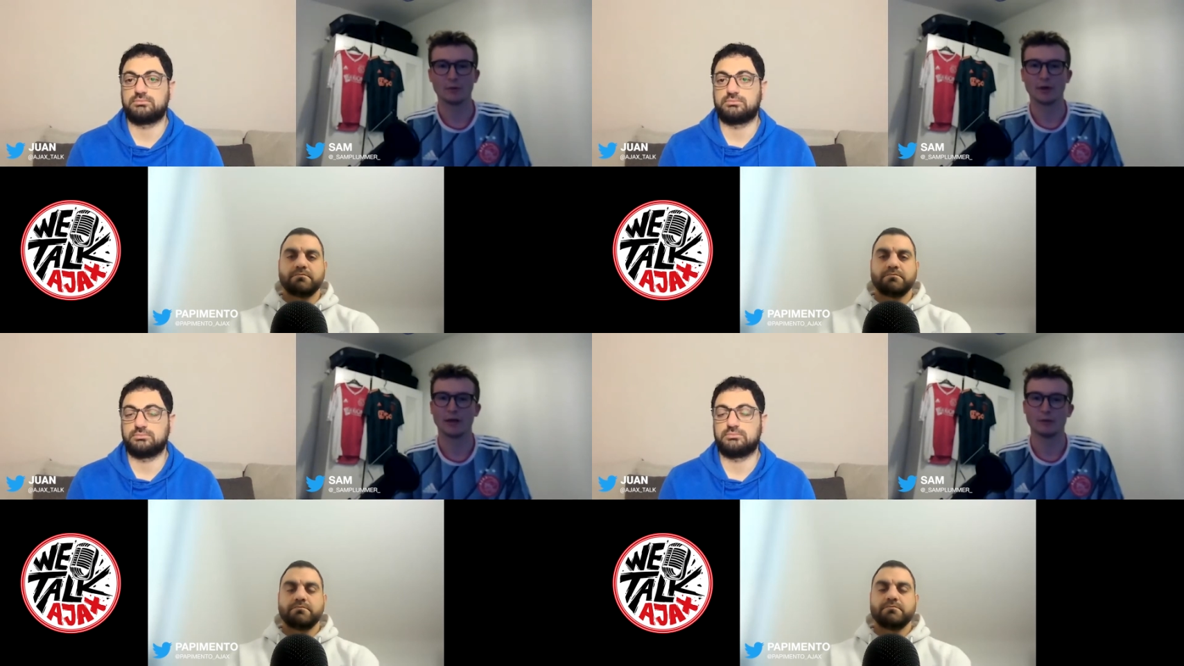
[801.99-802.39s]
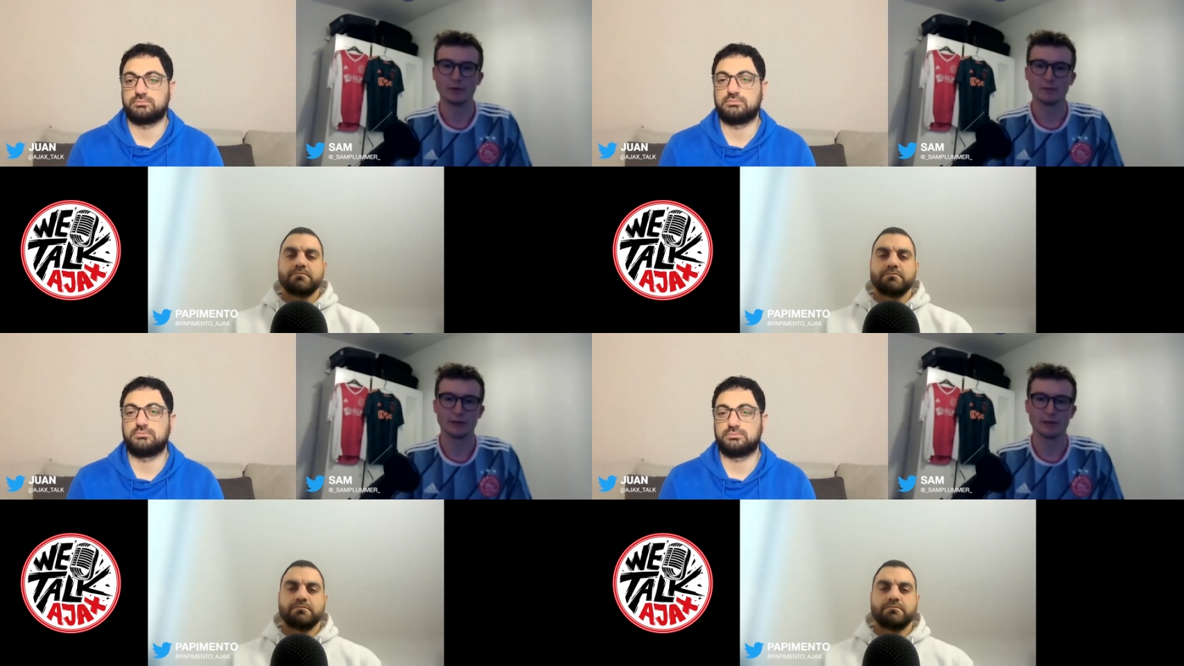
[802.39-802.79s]
Speaker 1: where that
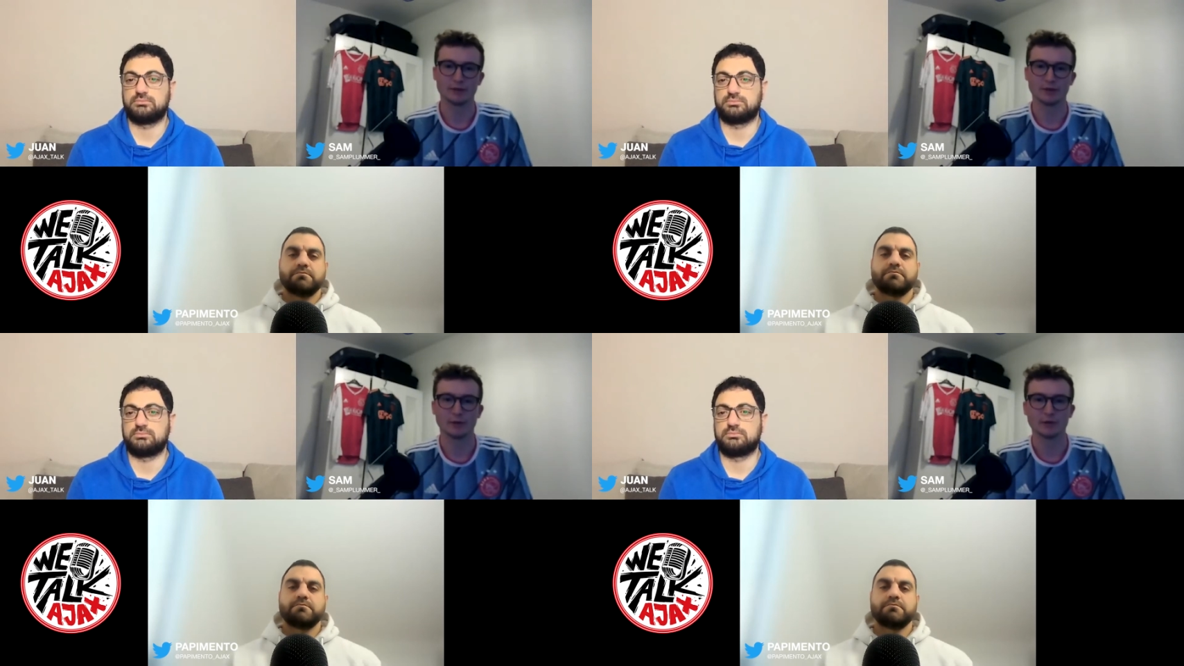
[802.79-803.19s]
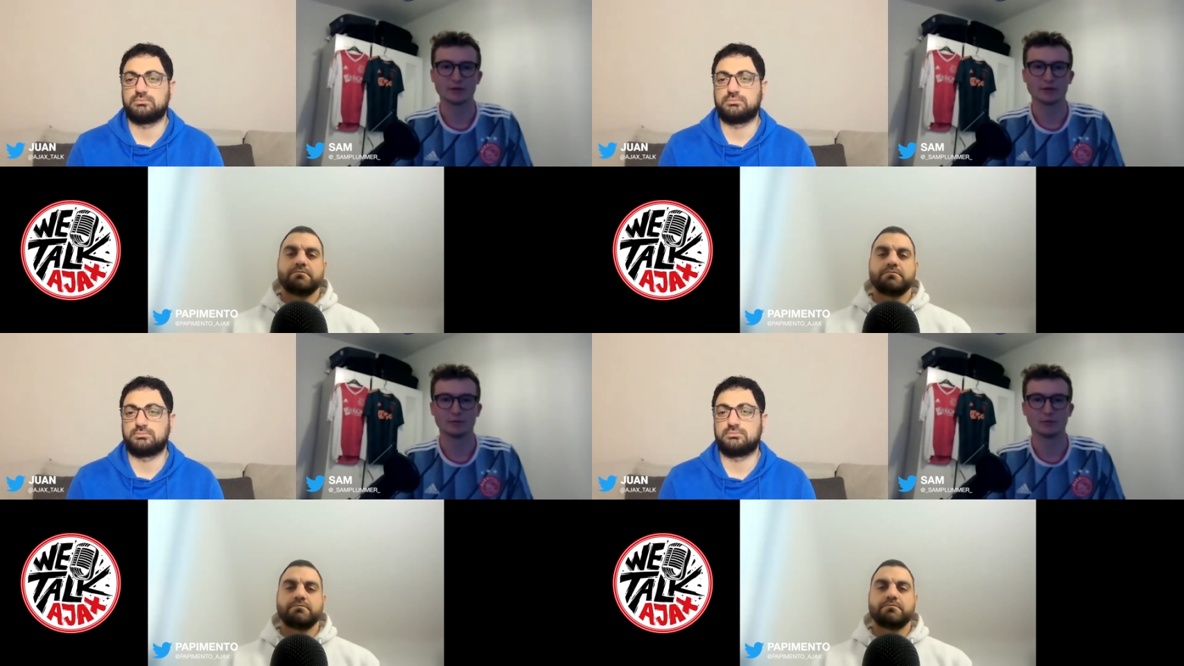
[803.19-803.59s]
won't be so much
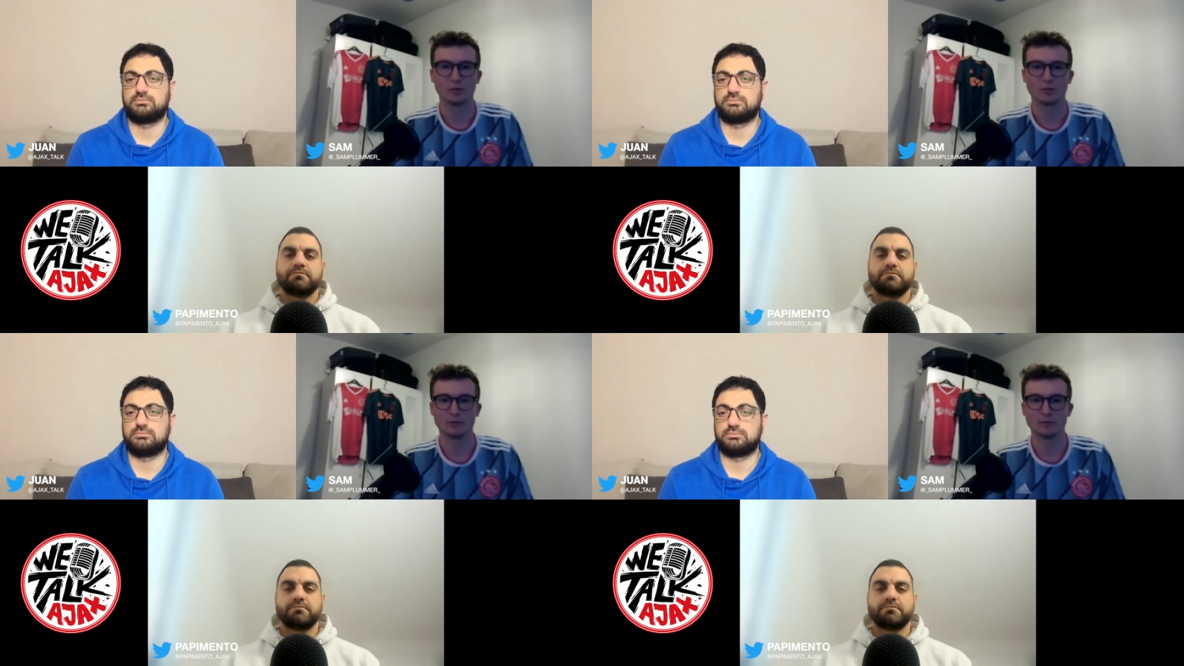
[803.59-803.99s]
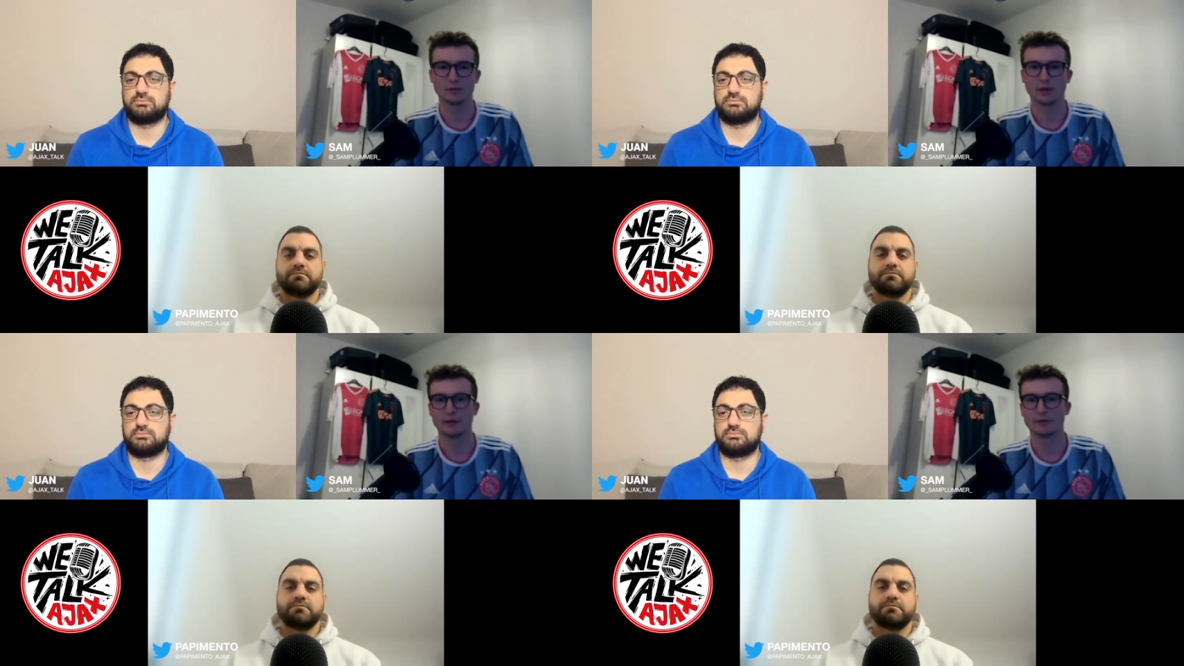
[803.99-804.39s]
as a problem
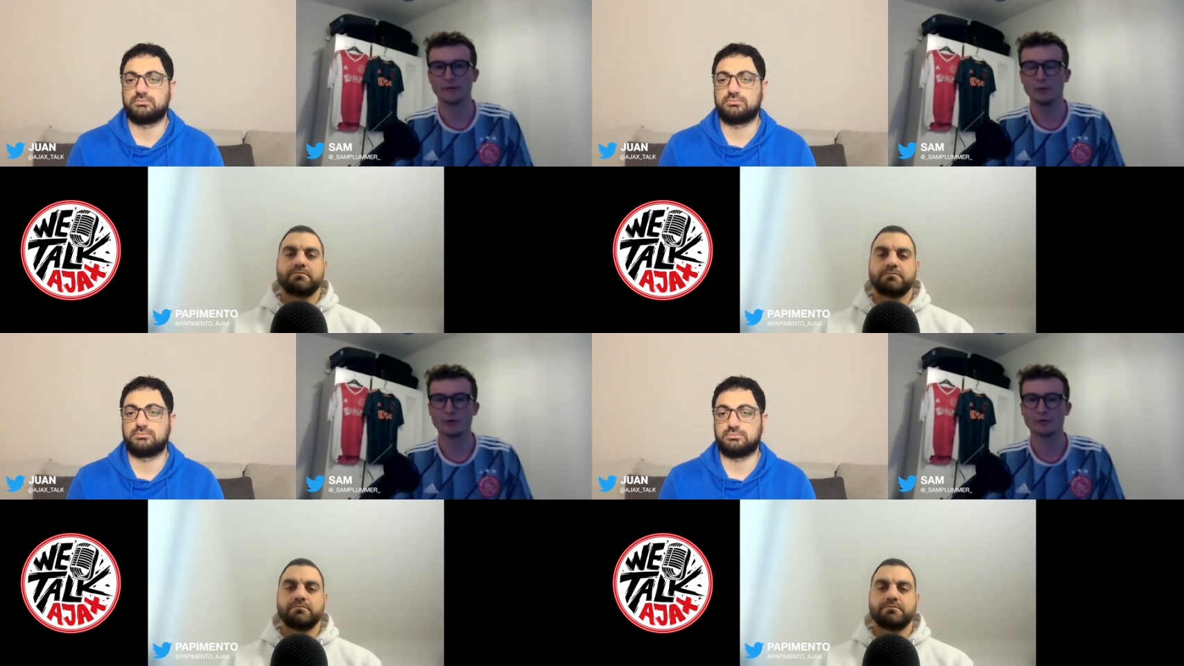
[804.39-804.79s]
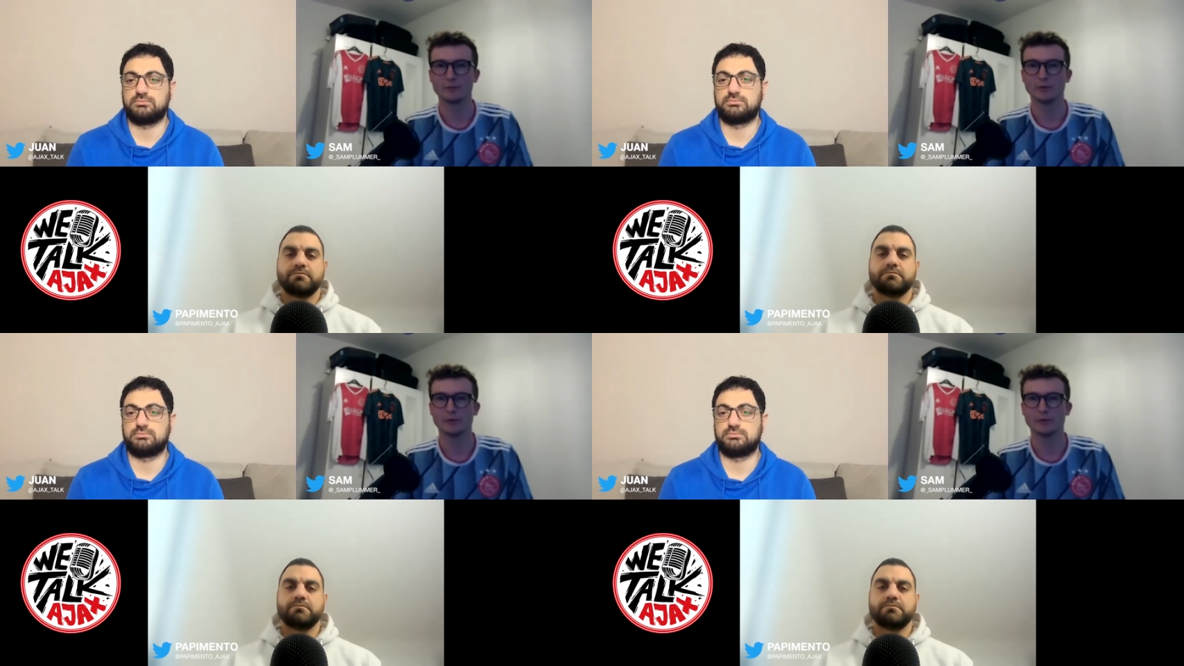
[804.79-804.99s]
going forward,